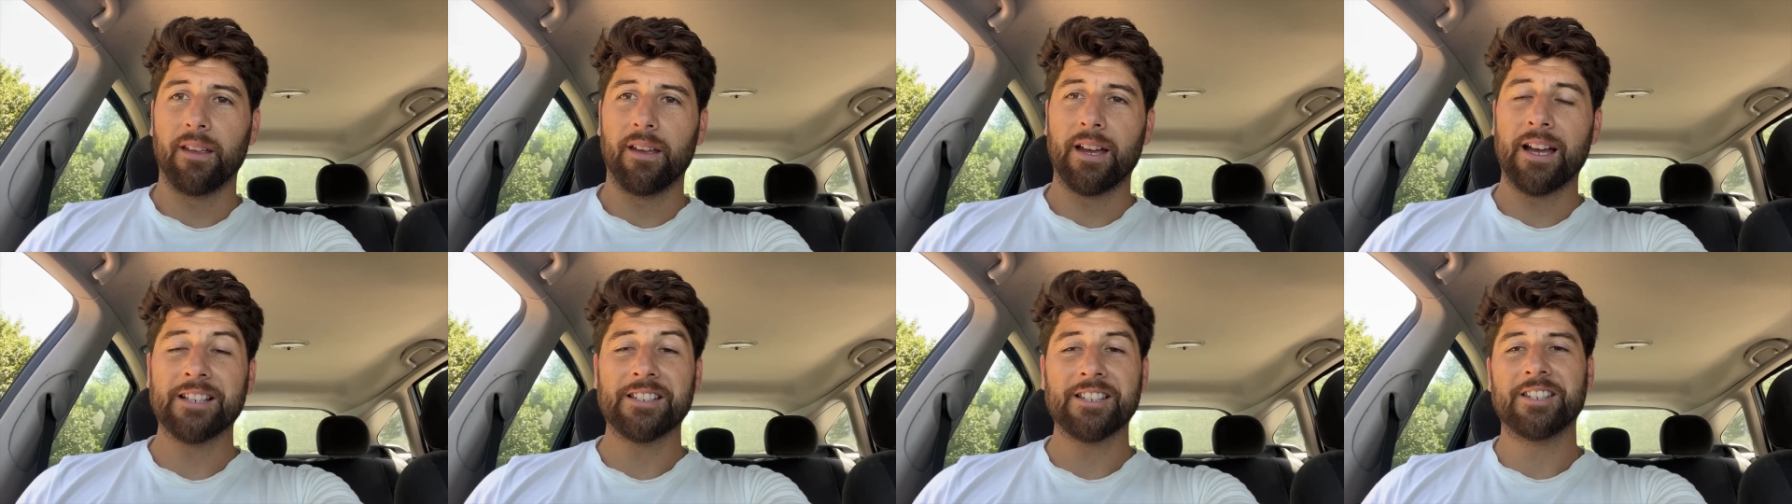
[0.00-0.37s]

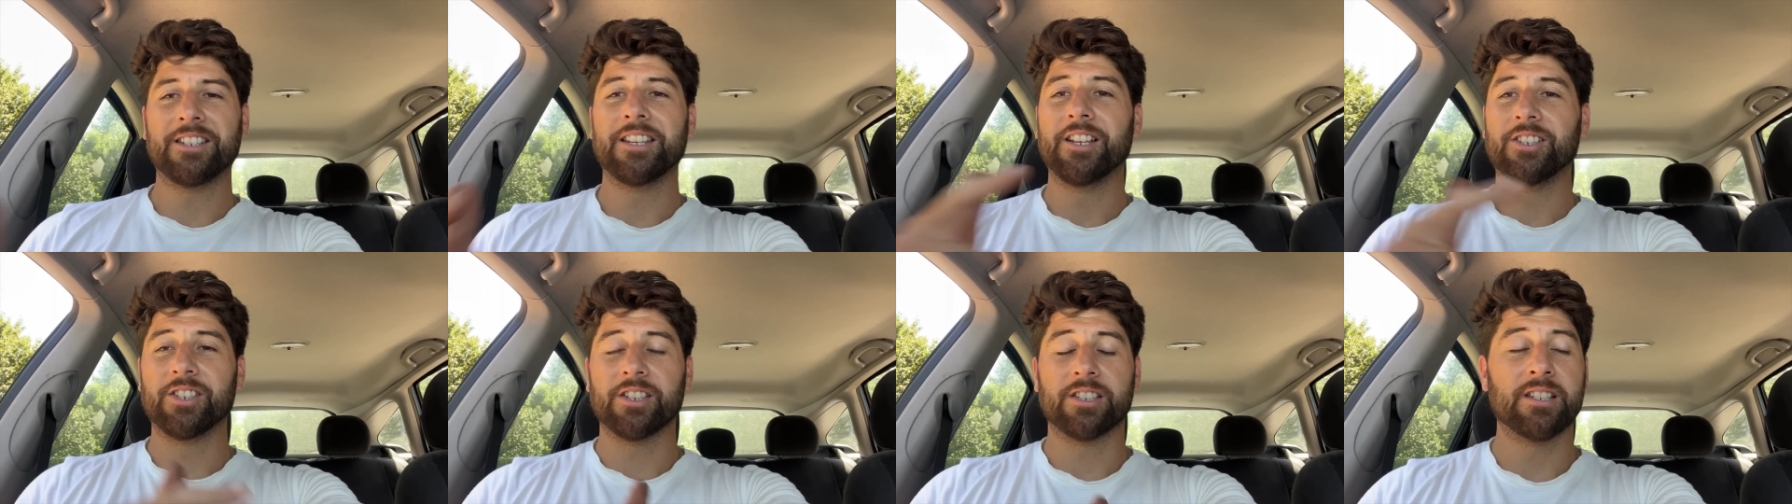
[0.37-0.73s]
As I
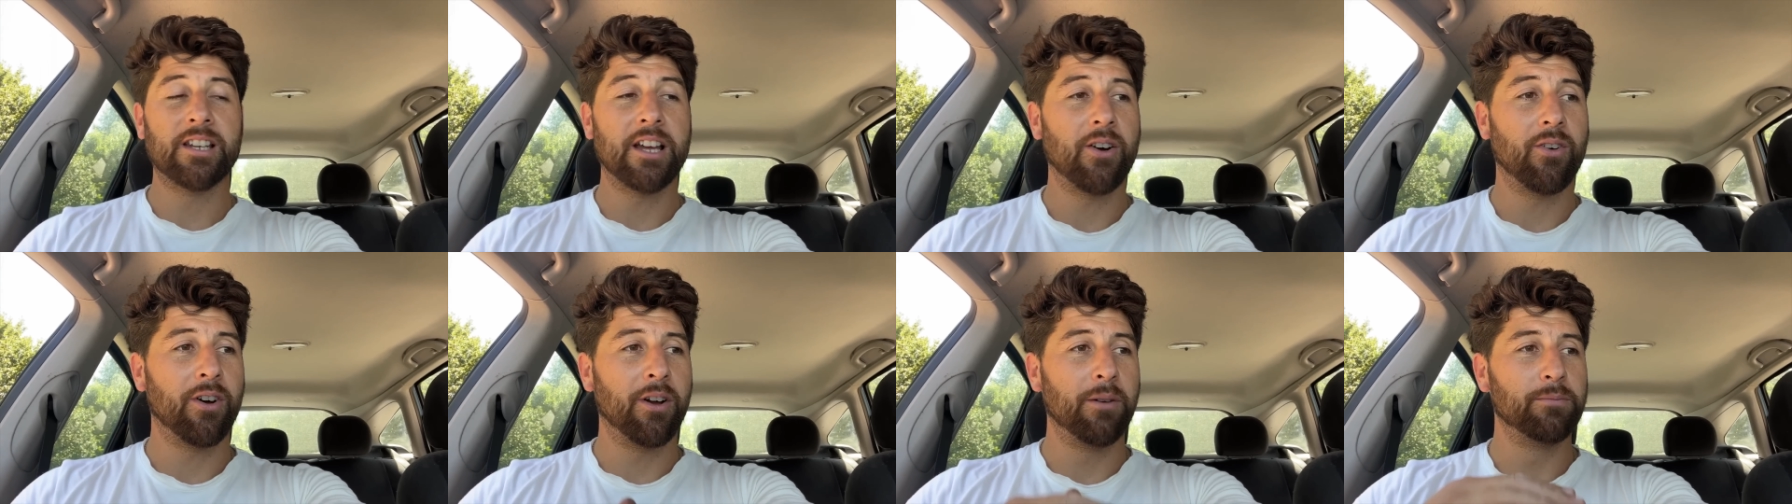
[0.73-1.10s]
said just
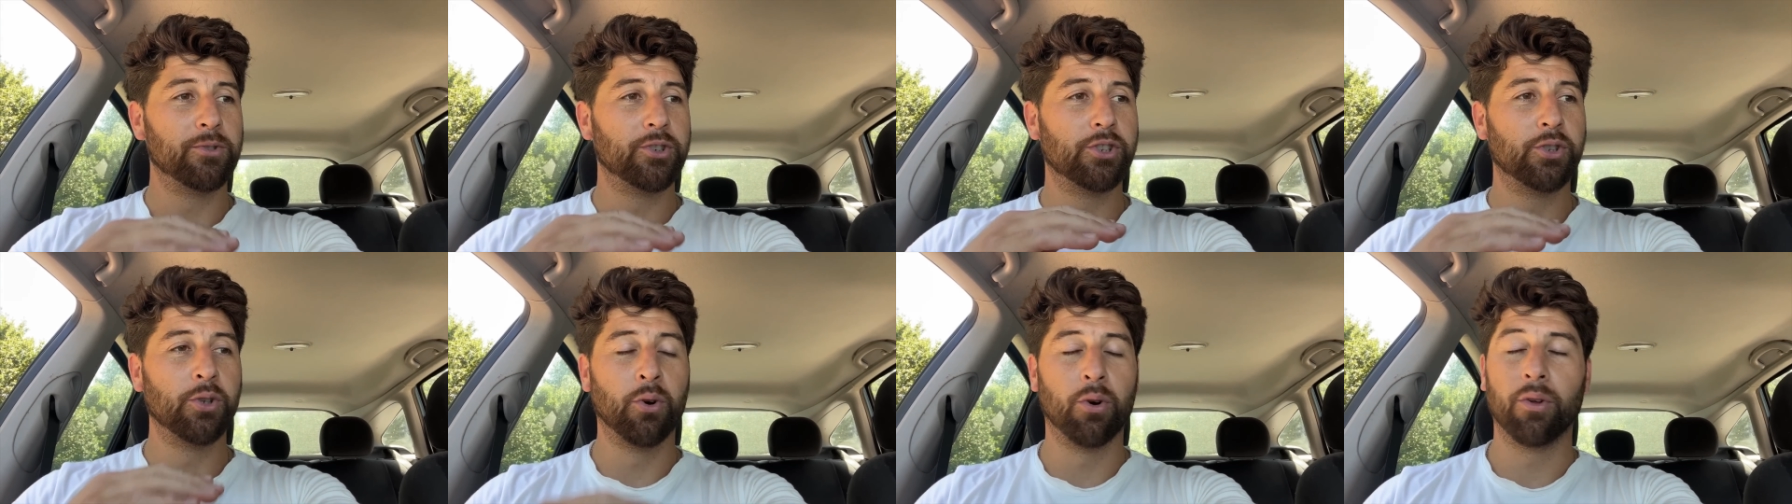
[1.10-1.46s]
now, I'm
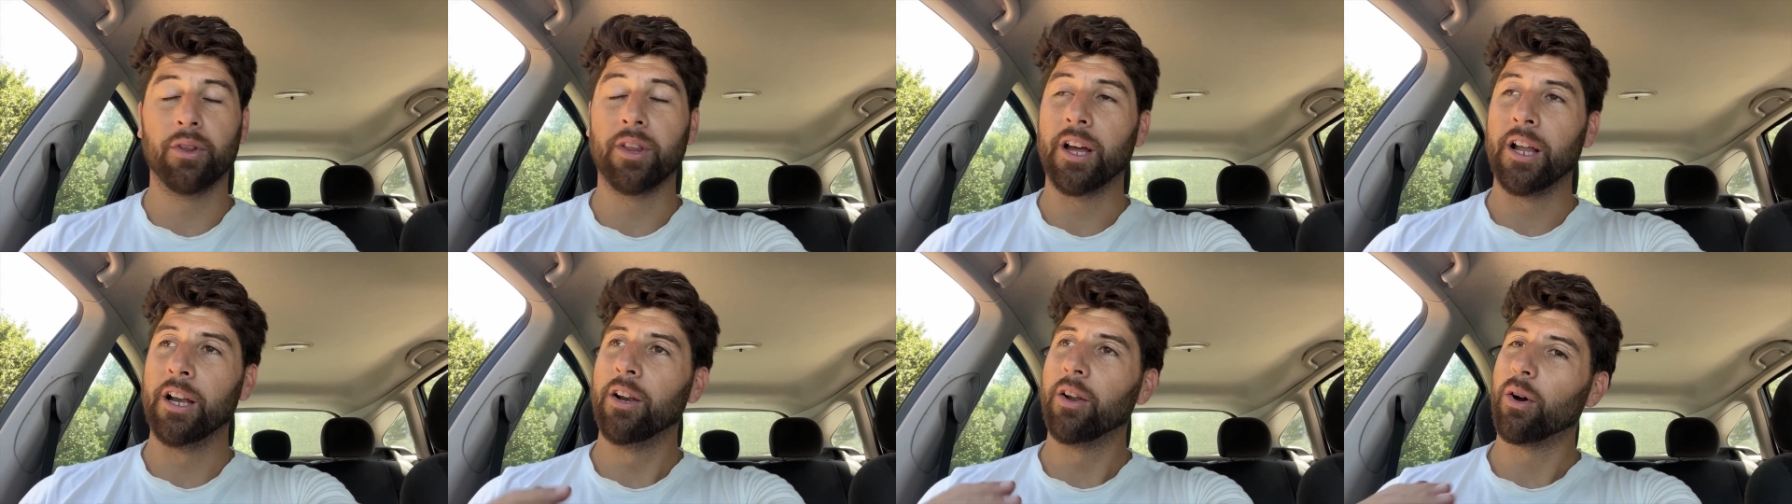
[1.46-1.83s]
sure
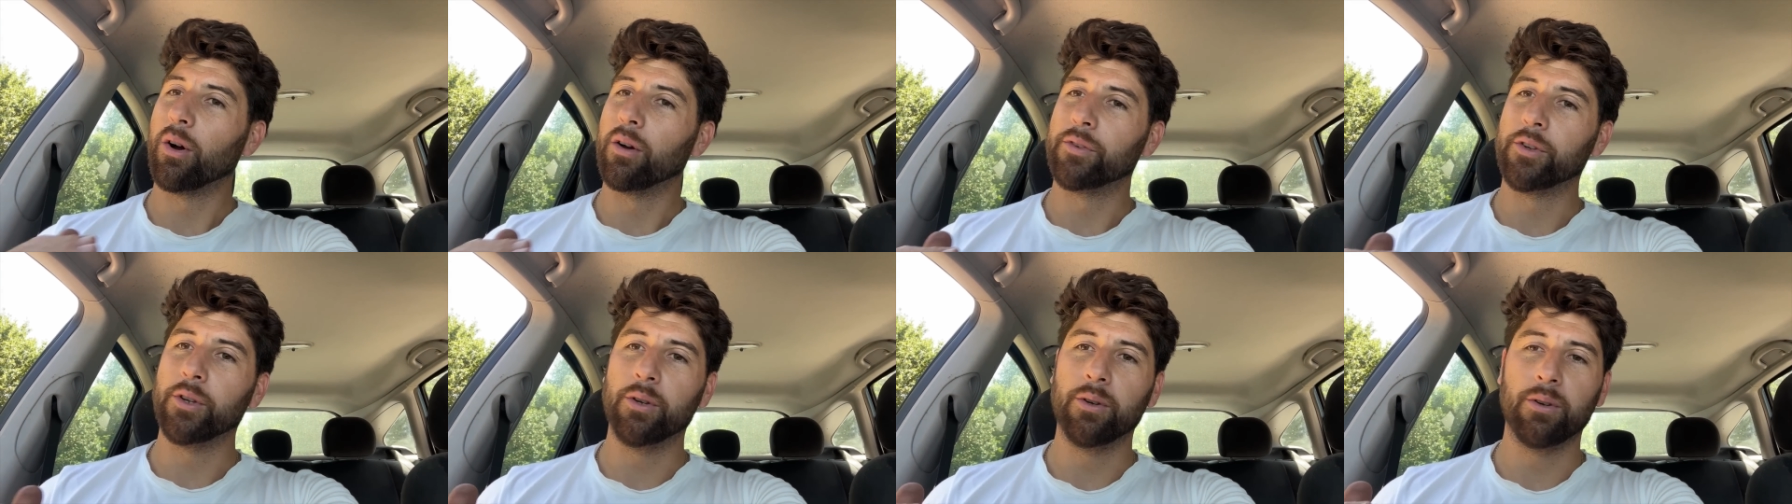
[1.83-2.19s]
that a lot
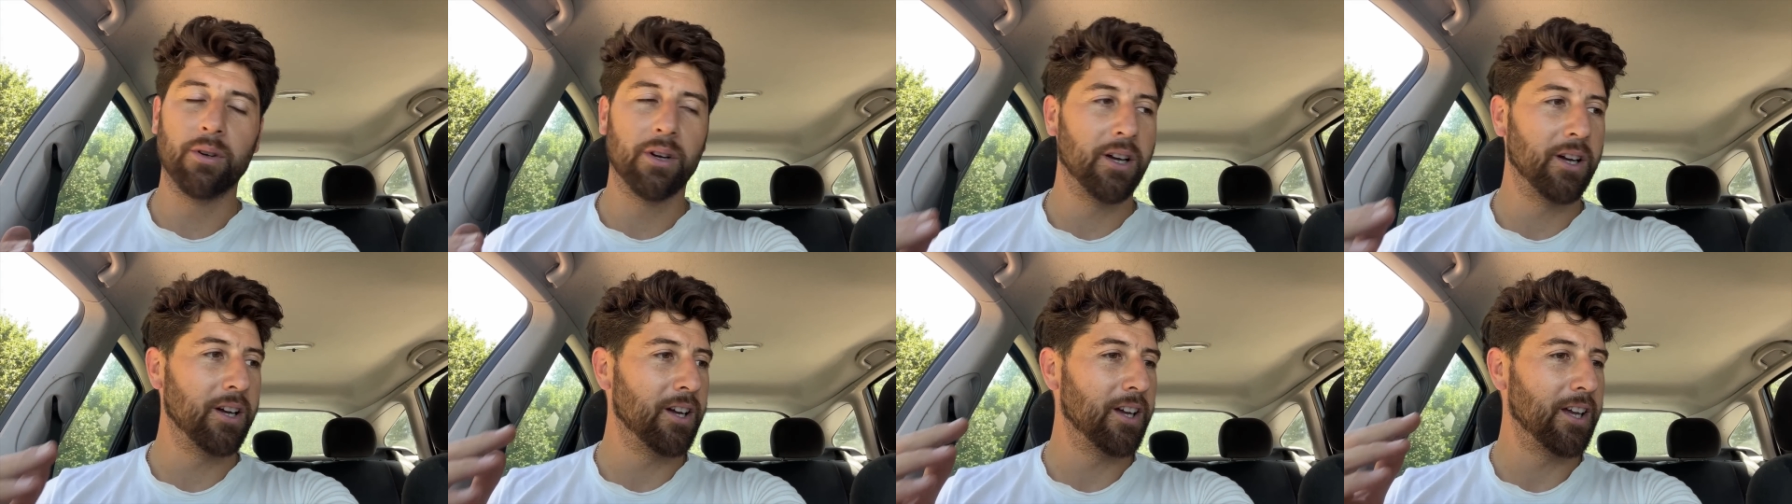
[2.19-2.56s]
of you
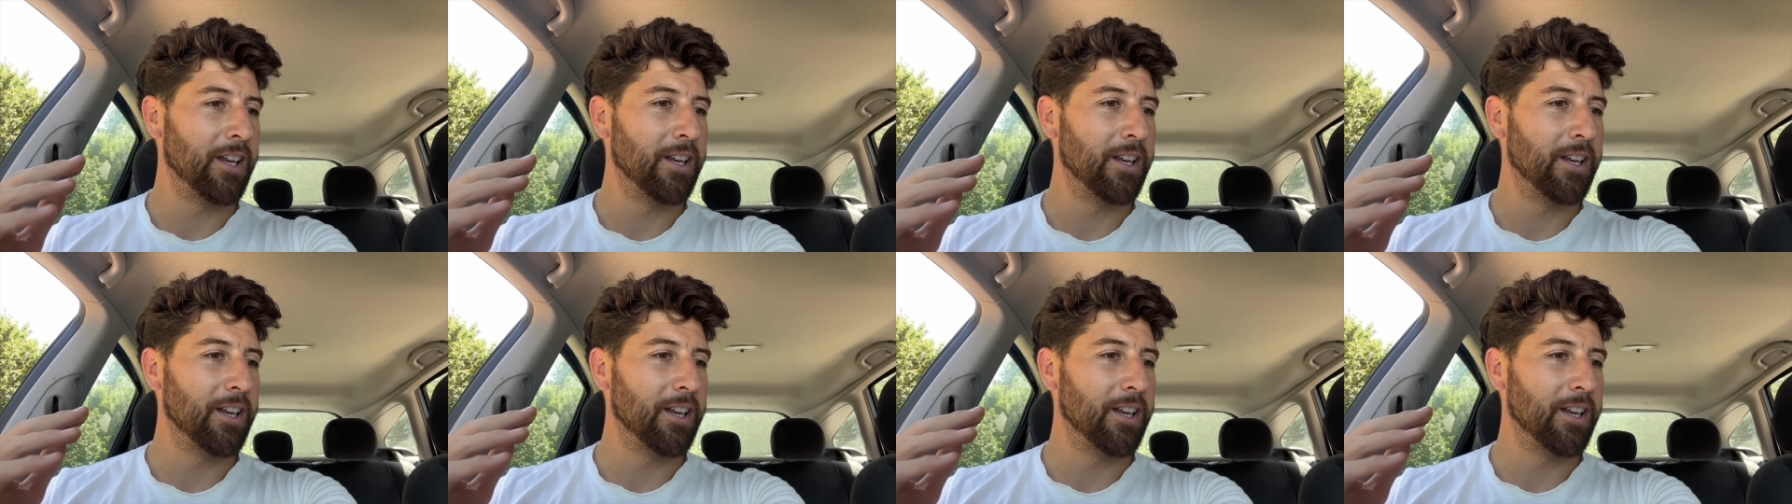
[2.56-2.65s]
uh,